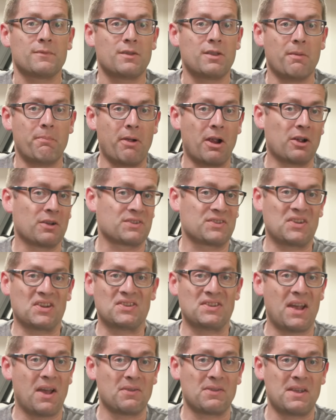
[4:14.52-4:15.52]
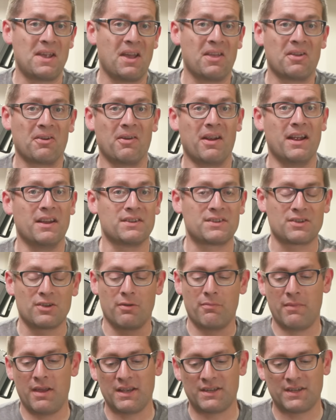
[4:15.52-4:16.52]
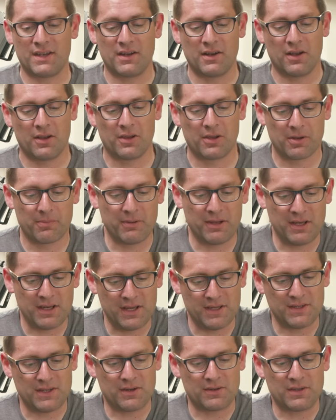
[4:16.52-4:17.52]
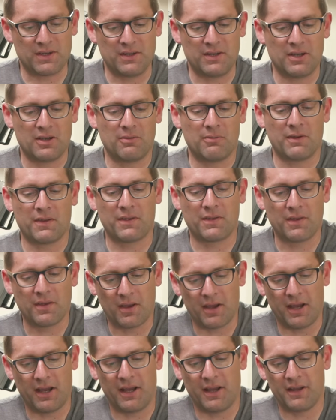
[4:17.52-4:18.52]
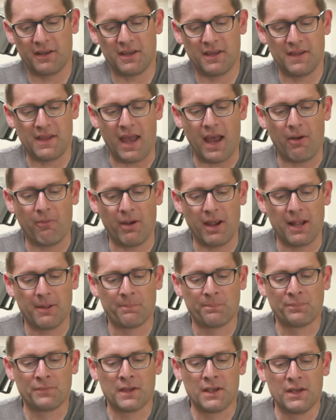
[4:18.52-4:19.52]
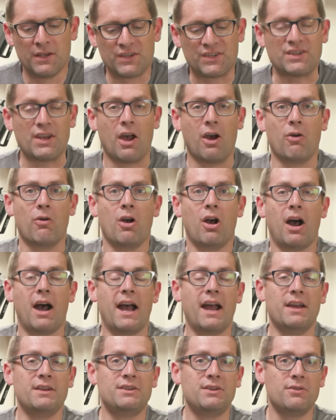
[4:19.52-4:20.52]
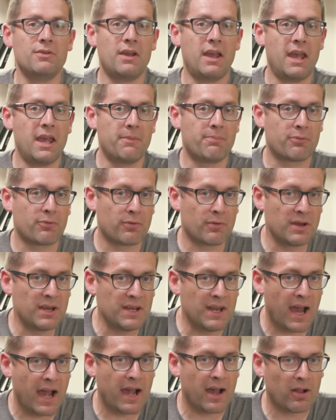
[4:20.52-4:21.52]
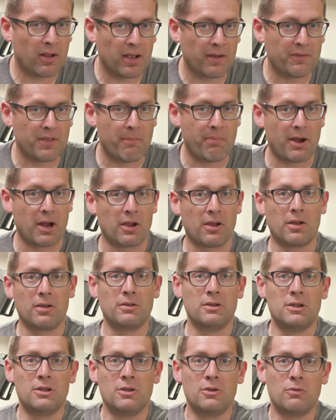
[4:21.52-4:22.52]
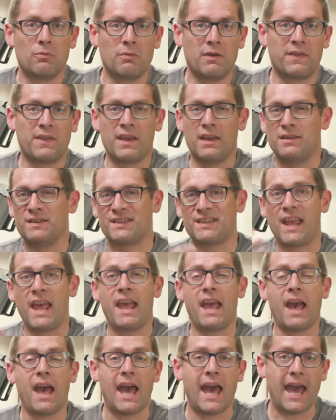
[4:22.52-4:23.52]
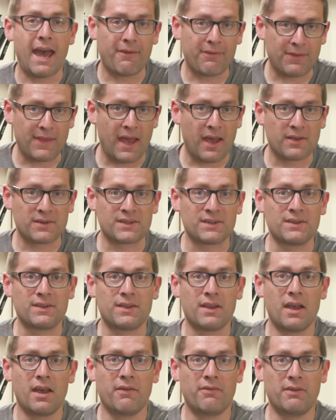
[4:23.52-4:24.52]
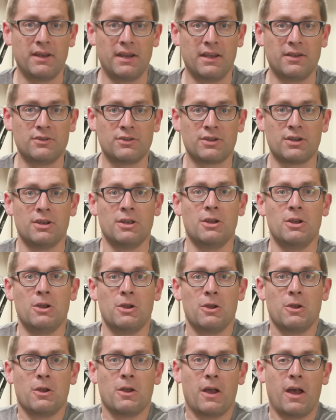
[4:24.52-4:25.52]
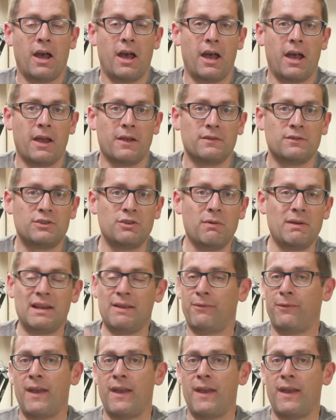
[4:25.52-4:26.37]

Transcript: the barrel sticks out the other end, so it makes it a little bit easier to deal with uh, in that way. So I do a pre-dial of the barrel within, say, a half thousandth of an inch. Uh, do any